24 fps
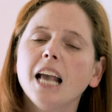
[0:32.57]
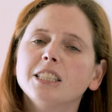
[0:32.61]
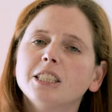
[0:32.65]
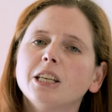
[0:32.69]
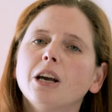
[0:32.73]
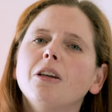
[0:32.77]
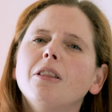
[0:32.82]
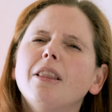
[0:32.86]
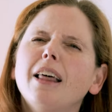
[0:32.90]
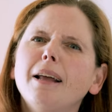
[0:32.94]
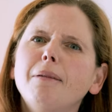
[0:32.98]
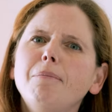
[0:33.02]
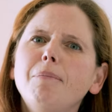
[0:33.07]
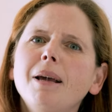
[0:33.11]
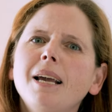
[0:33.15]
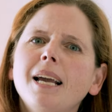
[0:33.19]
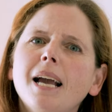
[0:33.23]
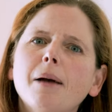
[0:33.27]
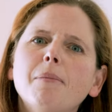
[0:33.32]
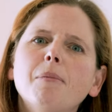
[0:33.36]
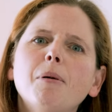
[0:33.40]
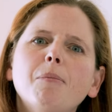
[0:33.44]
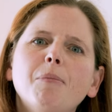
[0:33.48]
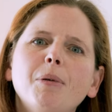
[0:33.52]
So that
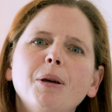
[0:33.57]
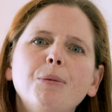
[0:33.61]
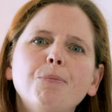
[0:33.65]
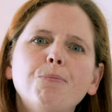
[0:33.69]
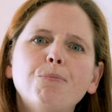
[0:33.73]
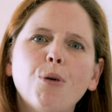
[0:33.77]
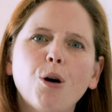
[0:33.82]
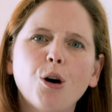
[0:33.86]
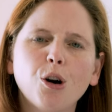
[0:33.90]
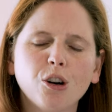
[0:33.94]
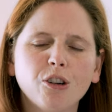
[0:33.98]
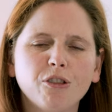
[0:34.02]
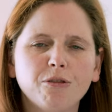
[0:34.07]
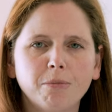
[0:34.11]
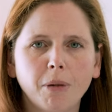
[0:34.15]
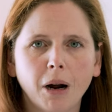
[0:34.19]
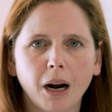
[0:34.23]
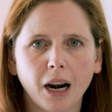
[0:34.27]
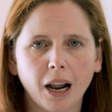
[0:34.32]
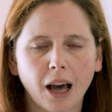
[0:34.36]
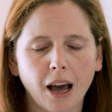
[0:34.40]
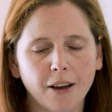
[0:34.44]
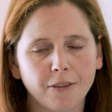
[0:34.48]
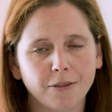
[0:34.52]
became a big part of
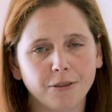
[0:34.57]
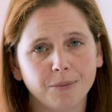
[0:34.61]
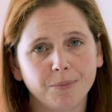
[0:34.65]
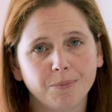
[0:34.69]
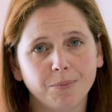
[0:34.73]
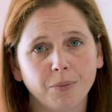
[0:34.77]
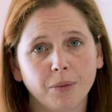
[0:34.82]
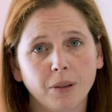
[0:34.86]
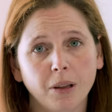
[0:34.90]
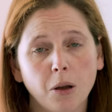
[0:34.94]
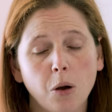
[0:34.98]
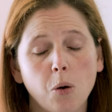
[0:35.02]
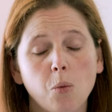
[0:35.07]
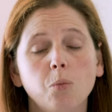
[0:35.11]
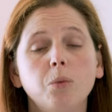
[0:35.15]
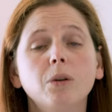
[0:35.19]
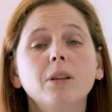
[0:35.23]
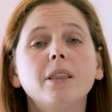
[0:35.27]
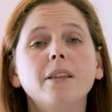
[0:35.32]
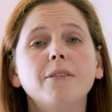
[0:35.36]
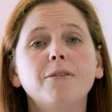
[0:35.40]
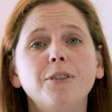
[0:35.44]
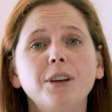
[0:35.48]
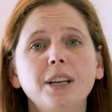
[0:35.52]
my life.
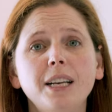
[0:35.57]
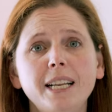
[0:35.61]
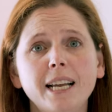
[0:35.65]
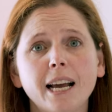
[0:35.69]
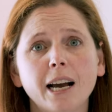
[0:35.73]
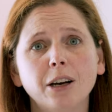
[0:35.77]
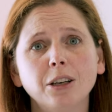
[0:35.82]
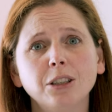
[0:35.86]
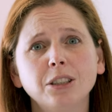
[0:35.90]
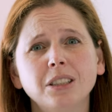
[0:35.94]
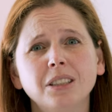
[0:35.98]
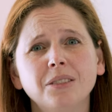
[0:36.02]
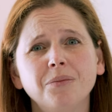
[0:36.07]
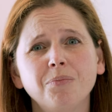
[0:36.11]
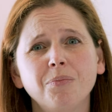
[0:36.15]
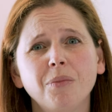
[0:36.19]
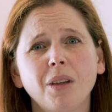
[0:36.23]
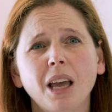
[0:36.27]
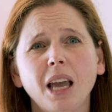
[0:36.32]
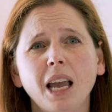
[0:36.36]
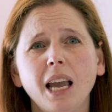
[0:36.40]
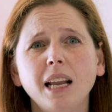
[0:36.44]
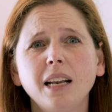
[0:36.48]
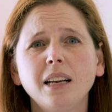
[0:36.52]
With the videos,
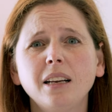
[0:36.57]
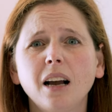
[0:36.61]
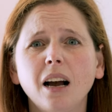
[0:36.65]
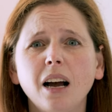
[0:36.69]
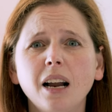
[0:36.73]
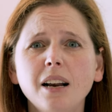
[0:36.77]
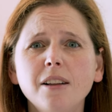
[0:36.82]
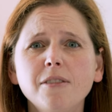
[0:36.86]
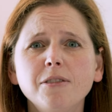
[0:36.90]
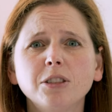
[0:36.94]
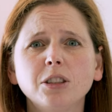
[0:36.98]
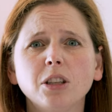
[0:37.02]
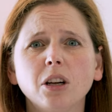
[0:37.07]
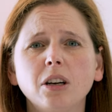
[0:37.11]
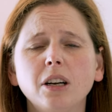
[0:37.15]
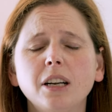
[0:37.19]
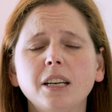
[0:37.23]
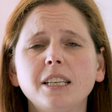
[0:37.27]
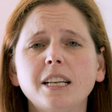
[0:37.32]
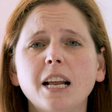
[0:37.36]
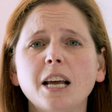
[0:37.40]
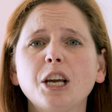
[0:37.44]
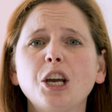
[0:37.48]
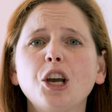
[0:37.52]
it kind of
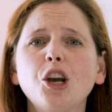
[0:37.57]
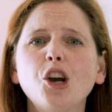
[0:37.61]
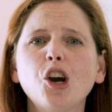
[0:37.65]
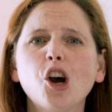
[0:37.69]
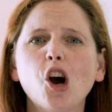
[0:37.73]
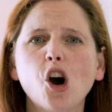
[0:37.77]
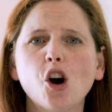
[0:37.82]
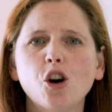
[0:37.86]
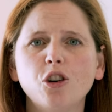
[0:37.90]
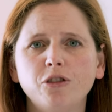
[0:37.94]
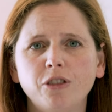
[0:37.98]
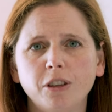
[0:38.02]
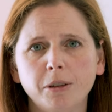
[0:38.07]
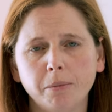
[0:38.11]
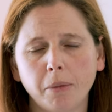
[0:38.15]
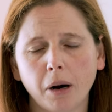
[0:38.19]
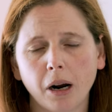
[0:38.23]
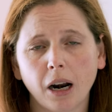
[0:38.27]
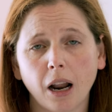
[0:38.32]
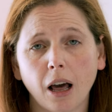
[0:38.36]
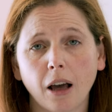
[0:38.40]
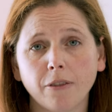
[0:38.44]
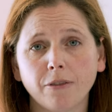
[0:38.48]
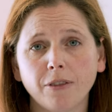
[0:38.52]
started taking over
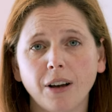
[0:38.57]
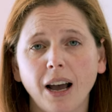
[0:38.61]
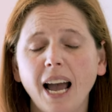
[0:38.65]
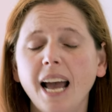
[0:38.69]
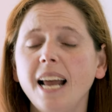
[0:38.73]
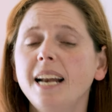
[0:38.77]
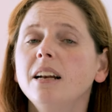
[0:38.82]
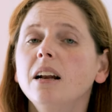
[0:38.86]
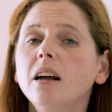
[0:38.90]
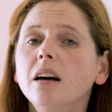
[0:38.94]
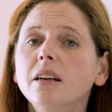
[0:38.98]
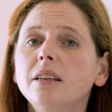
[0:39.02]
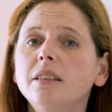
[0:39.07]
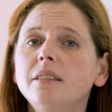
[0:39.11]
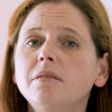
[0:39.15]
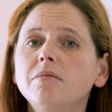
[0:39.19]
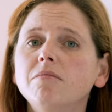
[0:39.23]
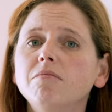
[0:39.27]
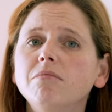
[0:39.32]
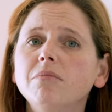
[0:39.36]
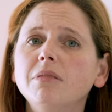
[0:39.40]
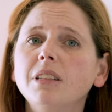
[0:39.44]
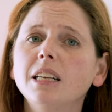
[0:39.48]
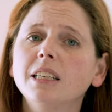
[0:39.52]
my life and not
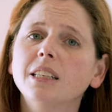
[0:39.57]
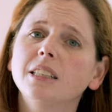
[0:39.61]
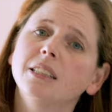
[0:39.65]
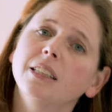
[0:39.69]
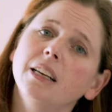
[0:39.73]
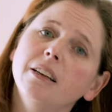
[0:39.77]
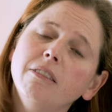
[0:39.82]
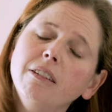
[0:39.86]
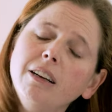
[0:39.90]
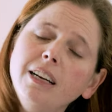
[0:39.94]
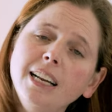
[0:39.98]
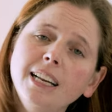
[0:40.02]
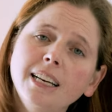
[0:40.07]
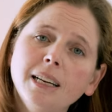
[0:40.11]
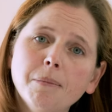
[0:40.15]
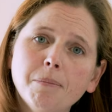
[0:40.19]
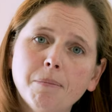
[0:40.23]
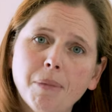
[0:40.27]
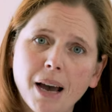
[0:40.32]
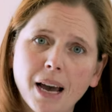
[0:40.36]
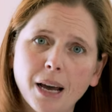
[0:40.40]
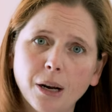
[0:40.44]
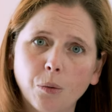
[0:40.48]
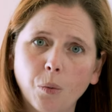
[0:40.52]
necessarily in
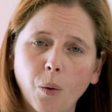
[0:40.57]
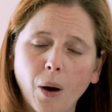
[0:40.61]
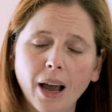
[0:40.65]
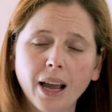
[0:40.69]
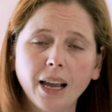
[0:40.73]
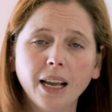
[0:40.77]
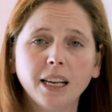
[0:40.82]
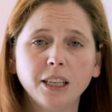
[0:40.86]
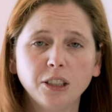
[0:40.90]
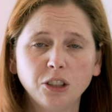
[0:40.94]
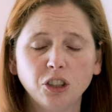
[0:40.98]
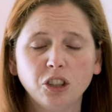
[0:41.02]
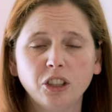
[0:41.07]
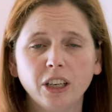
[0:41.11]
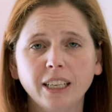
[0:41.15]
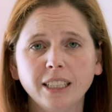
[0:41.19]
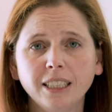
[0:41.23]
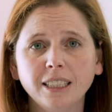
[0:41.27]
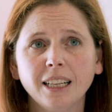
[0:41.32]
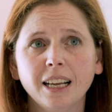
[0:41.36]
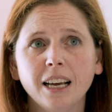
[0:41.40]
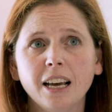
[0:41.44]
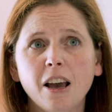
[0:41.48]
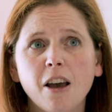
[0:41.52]
a bad way. It's
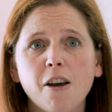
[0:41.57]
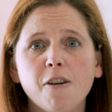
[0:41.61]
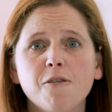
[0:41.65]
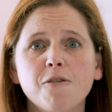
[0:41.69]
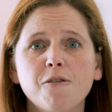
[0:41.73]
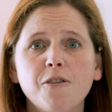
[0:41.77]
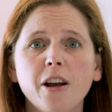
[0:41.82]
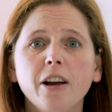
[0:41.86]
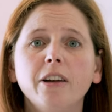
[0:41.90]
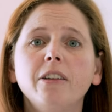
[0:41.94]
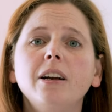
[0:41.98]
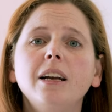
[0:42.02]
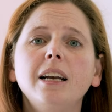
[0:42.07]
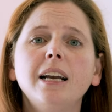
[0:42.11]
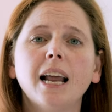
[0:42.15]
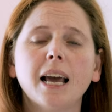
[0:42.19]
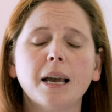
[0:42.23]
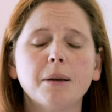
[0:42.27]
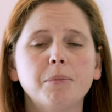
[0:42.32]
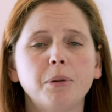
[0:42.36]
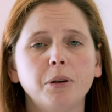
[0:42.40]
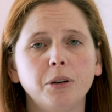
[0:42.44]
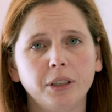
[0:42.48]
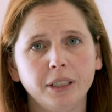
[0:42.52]
just very
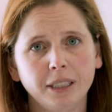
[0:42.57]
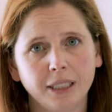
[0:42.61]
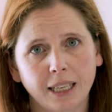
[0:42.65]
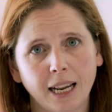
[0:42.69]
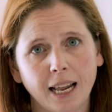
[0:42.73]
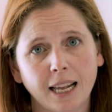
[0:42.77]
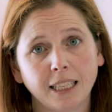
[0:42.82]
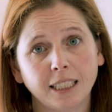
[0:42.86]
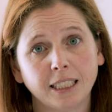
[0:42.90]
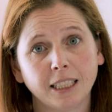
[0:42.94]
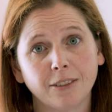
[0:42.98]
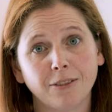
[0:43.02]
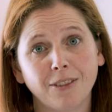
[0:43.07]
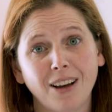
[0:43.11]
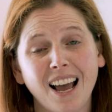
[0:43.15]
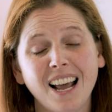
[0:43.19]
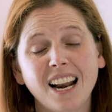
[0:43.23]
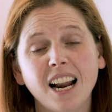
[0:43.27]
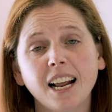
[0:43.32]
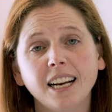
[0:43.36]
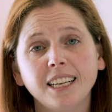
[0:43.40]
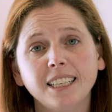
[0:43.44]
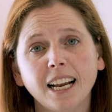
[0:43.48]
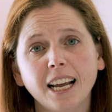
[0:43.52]
labor intensive.
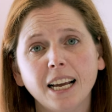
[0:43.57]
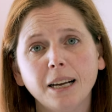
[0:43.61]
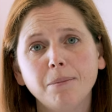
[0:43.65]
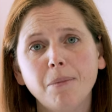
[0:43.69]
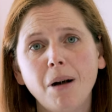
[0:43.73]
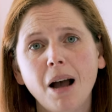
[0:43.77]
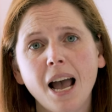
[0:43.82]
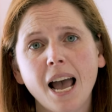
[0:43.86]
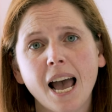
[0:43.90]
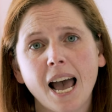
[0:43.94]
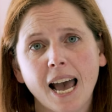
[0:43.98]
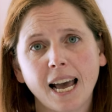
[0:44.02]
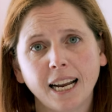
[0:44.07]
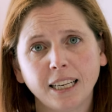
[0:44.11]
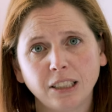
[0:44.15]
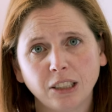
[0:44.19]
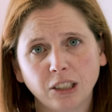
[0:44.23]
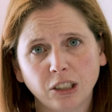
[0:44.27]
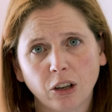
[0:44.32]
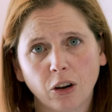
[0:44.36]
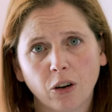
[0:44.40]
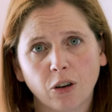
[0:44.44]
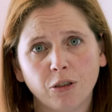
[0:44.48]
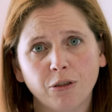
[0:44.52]
And I take my
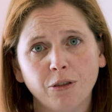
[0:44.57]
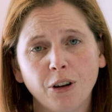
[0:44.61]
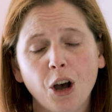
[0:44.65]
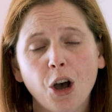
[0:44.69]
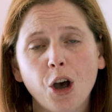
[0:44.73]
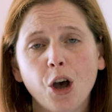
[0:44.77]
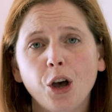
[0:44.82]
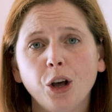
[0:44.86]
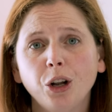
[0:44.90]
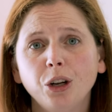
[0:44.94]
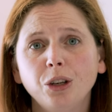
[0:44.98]
hat off